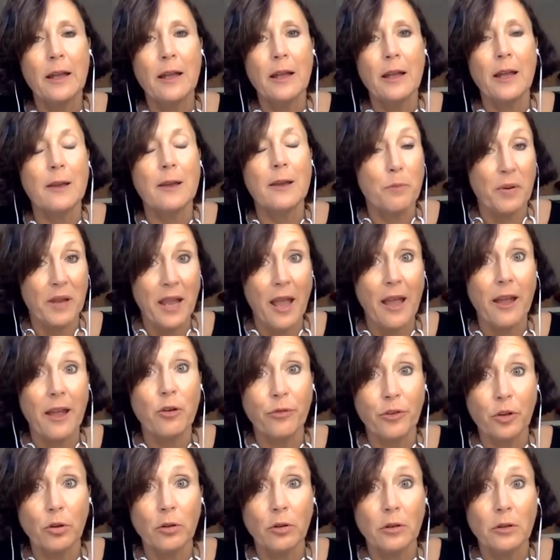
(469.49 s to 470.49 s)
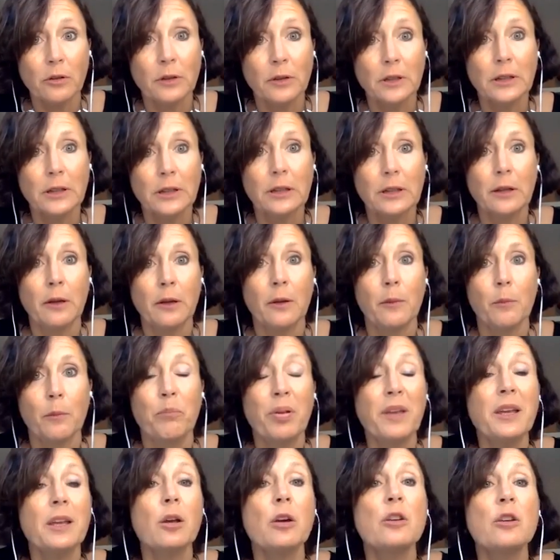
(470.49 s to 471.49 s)
in behavior
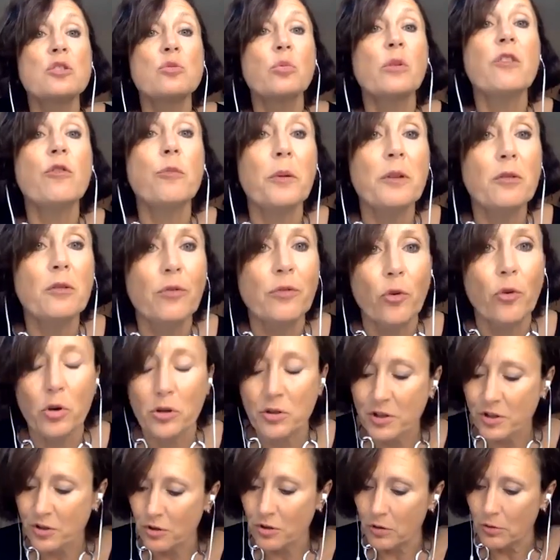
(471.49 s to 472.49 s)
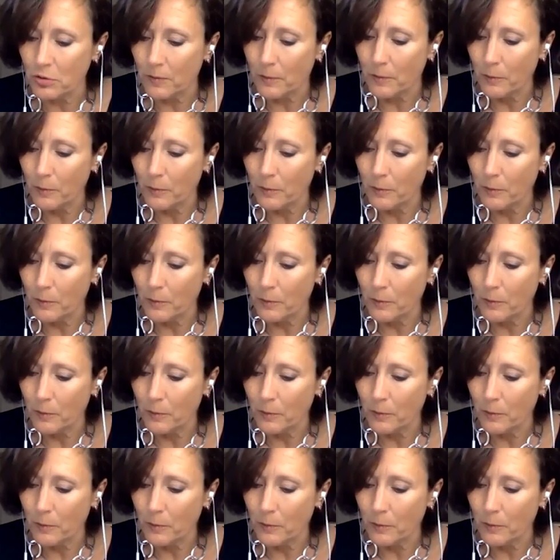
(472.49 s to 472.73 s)
because we've been forced to.